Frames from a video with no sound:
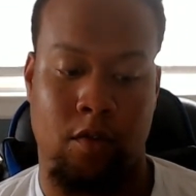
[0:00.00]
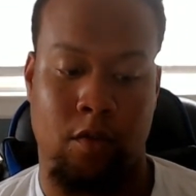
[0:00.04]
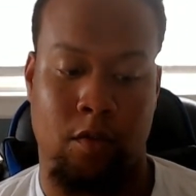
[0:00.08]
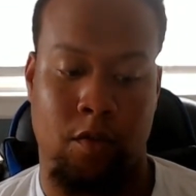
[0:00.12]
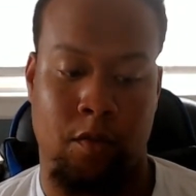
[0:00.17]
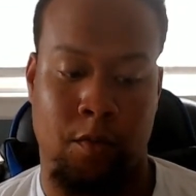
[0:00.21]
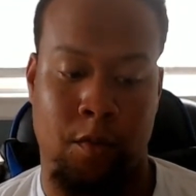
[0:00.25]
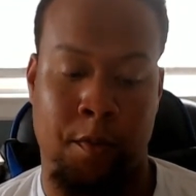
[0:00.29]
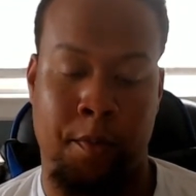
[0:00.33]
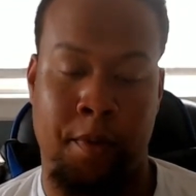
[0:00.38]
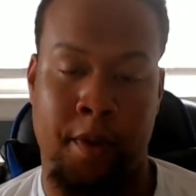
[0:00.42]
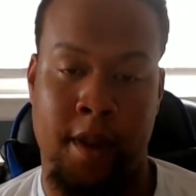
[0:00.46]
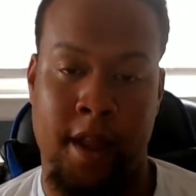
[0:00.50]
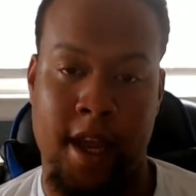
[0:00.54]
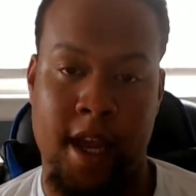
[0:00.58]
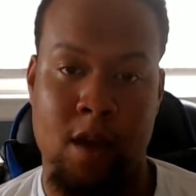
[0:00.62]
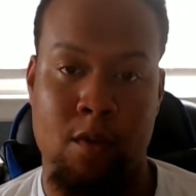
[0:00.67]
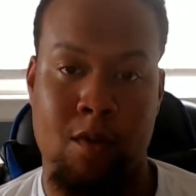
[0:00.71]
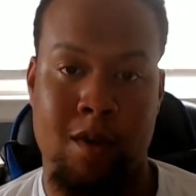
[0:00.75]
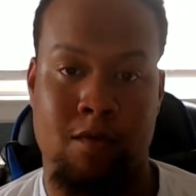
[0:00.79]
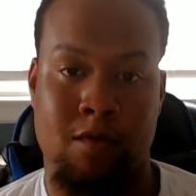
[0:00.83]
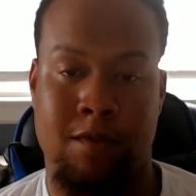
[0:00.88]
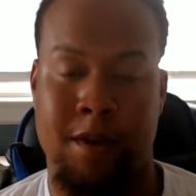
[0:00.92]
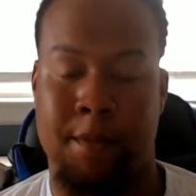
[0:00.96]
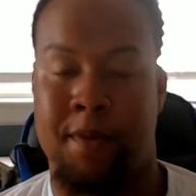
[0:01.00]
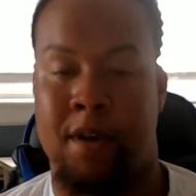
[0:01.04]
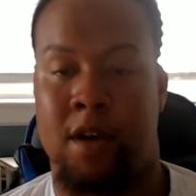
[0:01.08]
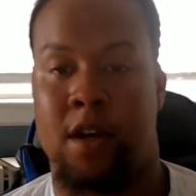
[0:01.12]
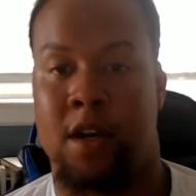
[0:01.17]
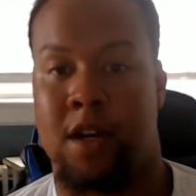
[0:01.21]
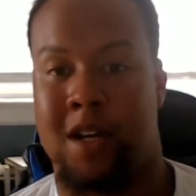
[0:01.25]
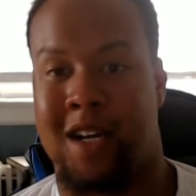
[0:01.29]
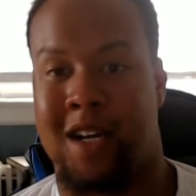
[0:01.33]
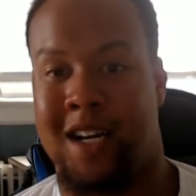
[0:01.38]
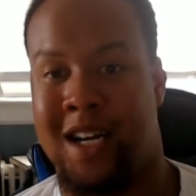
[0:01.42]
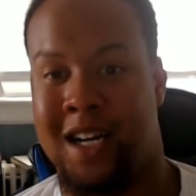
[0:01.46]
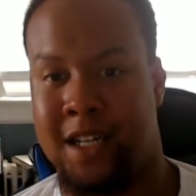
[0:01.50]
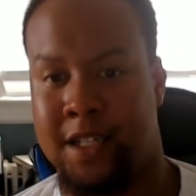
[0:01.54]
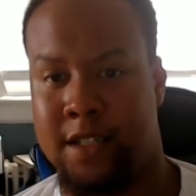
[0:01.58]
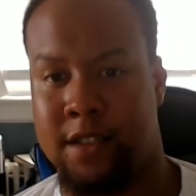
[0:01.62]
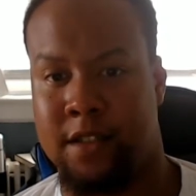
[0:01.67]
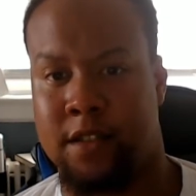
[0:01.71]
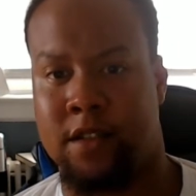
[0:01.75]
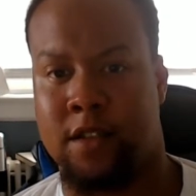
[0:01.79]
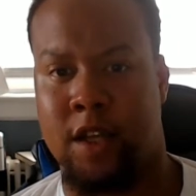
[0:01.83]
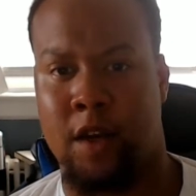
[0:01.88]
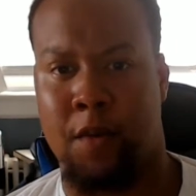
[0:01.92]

we're playing with replica guns,